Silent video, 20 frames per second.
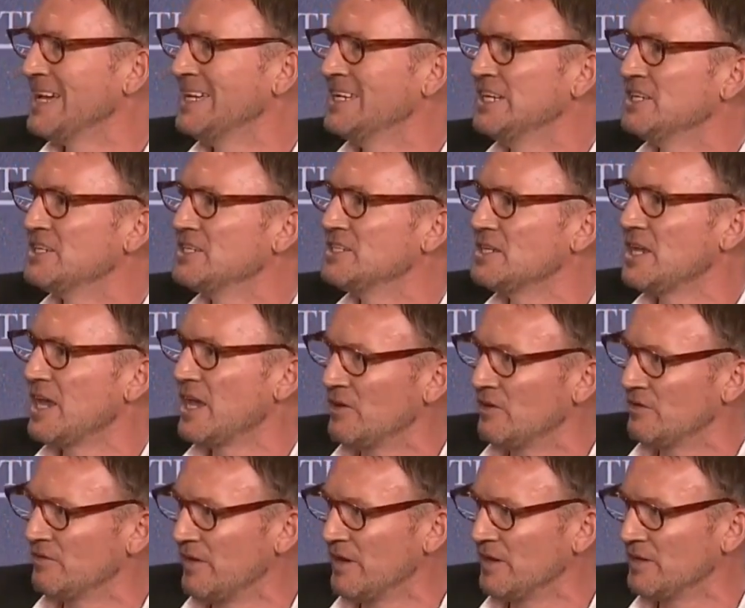and it
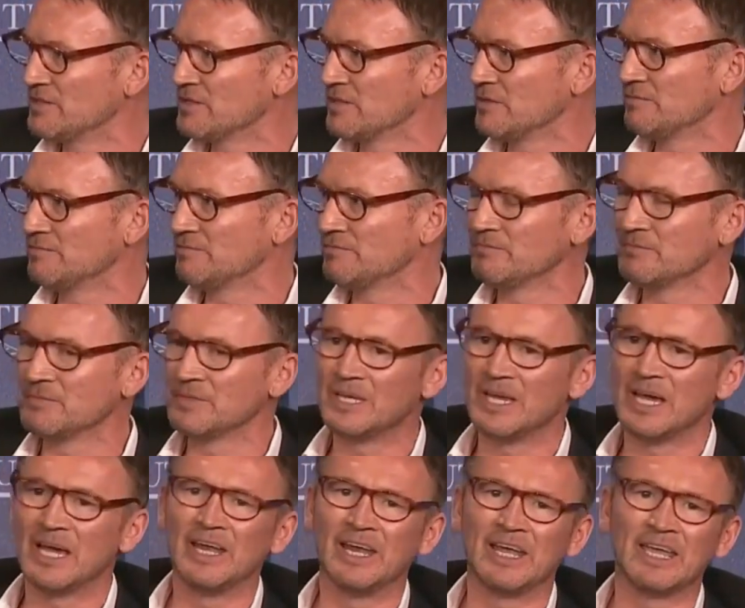terrifies them.
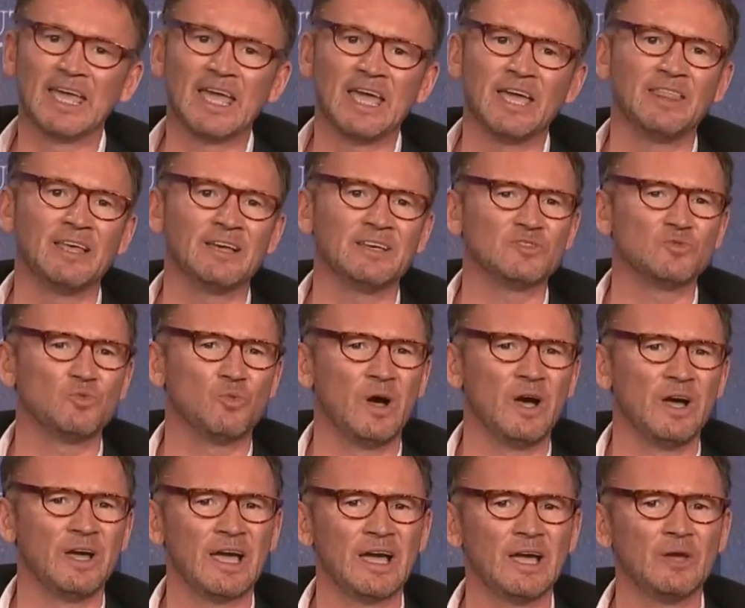And again, that's
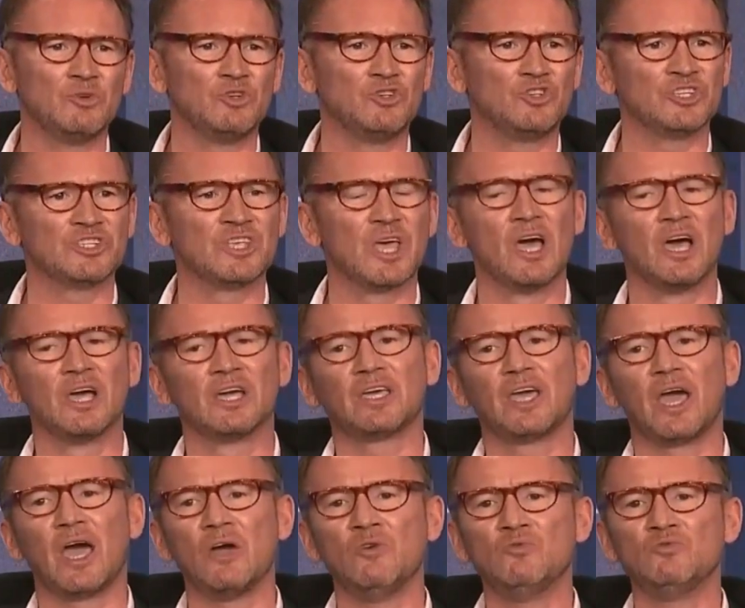why I would just
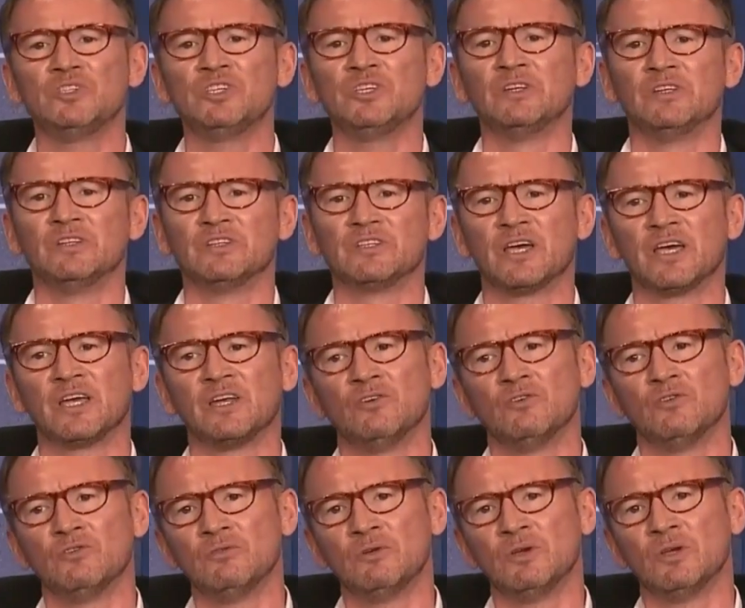countenance. I
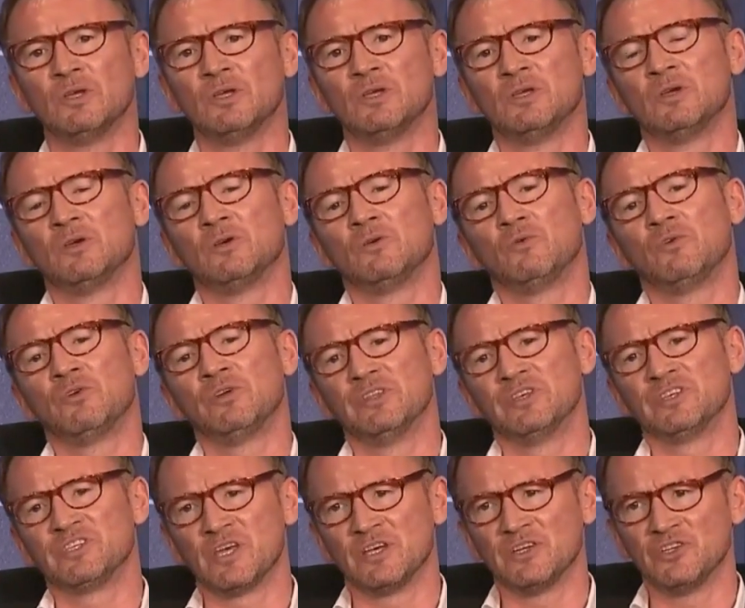know we're in
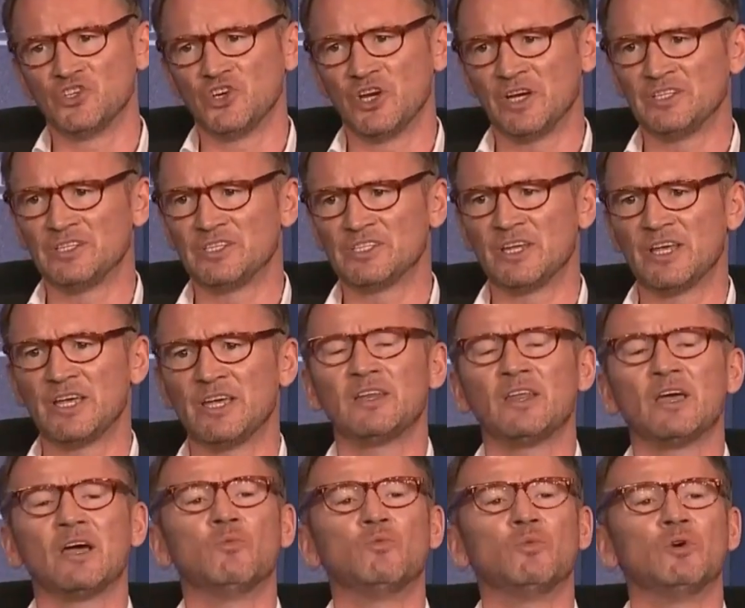the Sunshine State
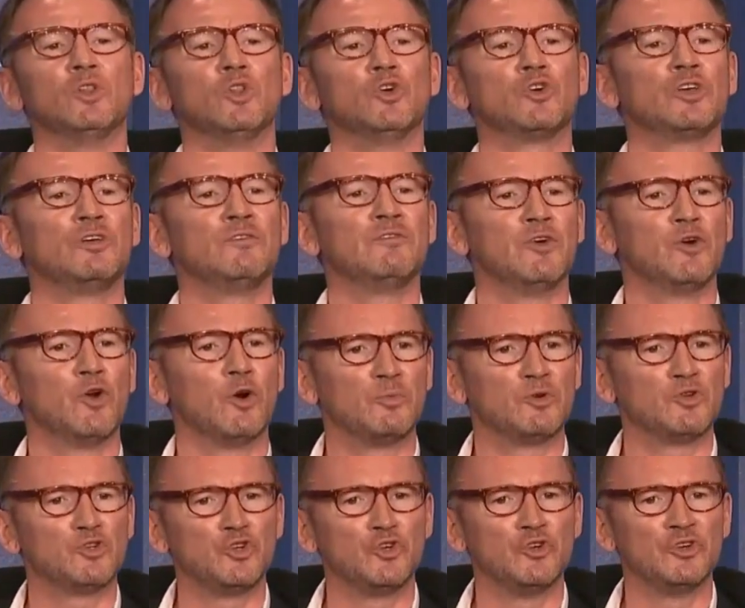and we're looking for
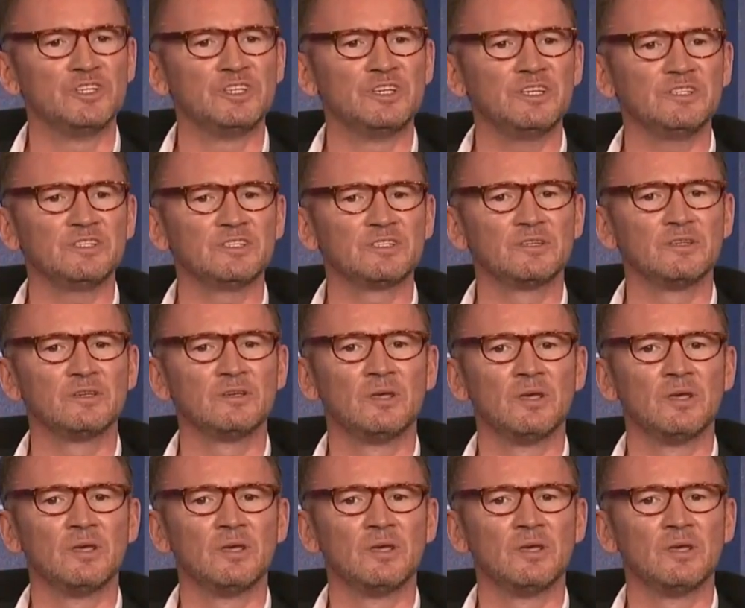opportunities,